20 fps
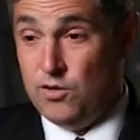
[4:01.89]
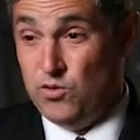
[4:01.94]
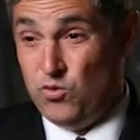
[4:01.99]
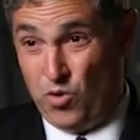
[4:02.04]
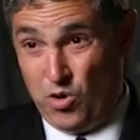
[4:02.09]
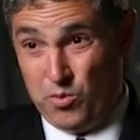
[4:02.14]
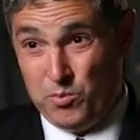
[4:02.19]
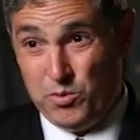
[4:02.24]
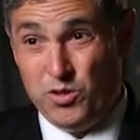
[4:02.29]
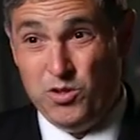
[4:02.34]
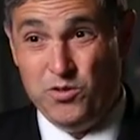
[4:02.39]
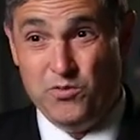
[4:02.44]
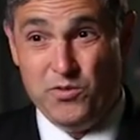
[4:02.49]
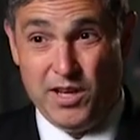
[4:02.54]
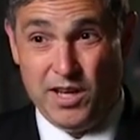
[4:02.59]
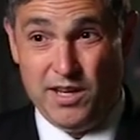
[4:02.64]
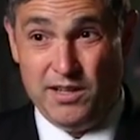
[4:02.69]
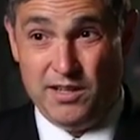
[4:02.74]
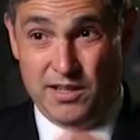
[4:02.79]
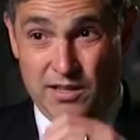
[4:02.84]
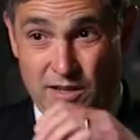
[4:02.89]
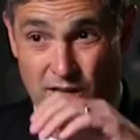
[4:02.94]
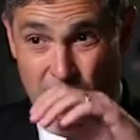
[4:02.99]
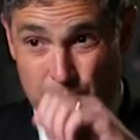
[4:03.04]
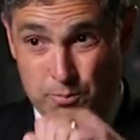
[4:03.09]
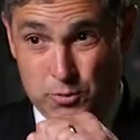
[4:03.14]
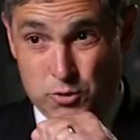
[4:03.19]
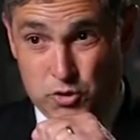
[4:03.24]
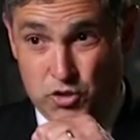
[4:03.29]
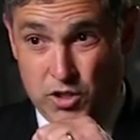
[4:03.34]
Normally you've got an
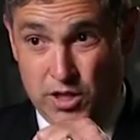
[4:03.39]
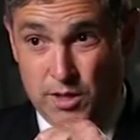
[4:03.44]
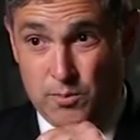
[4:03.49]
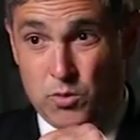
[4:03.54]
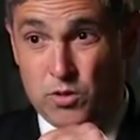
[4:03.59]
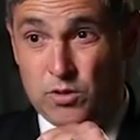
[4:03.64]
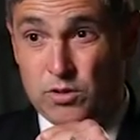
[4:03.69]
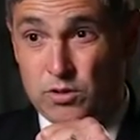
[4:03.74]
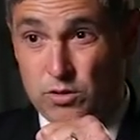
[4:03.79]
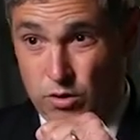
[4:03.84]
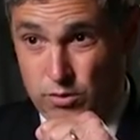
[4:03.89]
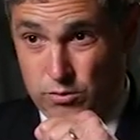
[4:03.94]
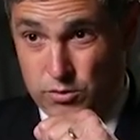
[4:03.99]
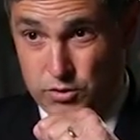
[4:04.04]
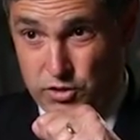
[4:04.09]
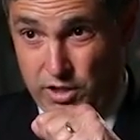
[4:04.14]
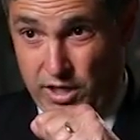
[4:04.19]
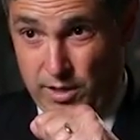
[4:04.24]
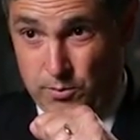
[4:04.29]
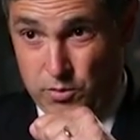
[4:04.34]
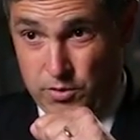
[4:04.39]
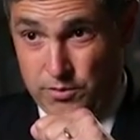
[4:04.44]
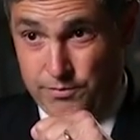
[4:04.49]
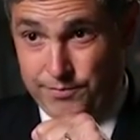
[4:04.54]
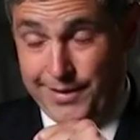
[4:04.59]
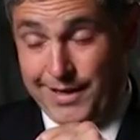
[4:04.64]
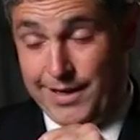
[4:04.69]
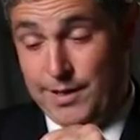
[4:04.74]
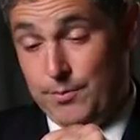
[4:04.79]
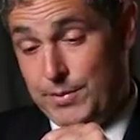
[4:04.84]
upper chamber and a lower chamber,
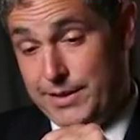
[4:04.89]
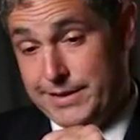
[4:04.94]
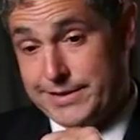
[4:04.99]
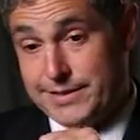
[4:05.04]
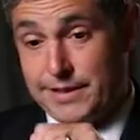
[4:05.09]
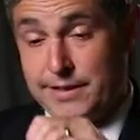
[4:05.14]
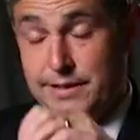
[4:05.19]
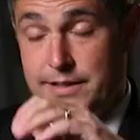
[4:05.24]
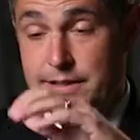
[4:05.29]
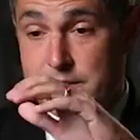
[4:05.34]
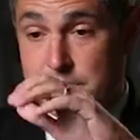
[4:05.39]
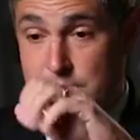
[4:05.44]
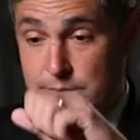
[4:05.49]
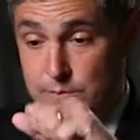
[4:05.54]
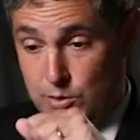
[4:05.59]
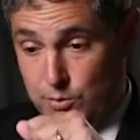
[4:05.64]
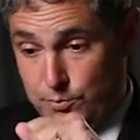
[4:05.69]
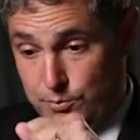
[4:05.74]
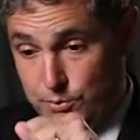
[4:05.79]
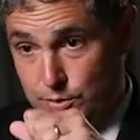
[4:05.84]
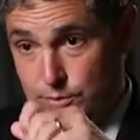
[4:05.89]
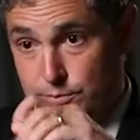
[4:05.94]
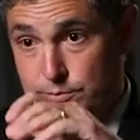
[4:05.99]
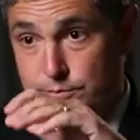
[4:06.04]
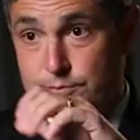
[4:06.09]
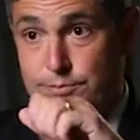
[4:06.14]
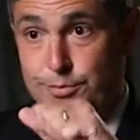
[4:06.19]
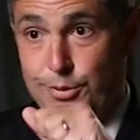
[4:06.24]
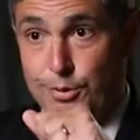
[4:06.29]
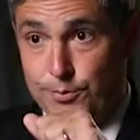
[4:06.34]
and it beats like this. Boom,
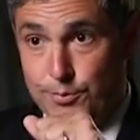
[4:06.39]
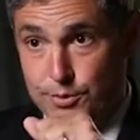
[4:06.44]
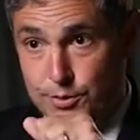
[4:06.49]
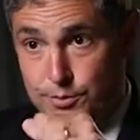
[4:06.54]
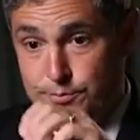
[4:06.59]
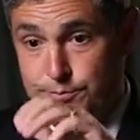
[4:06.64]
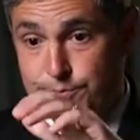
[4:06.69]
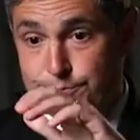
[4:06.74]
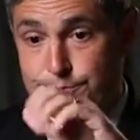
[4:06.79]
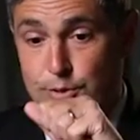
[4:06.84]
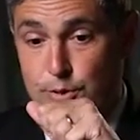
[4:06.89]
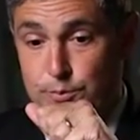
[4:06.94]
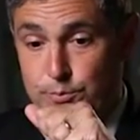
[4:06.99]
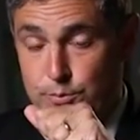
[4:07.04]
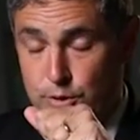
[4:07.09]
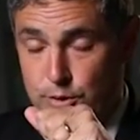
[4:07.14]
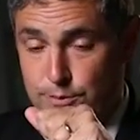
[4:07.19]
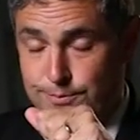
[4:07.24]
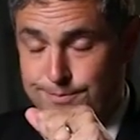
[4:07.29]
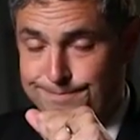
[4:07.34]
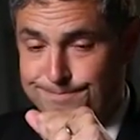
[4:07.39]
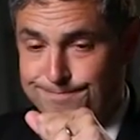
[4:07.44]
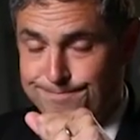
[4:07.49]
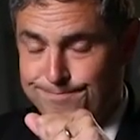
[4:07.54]
boom, boom, boom, boom, boom.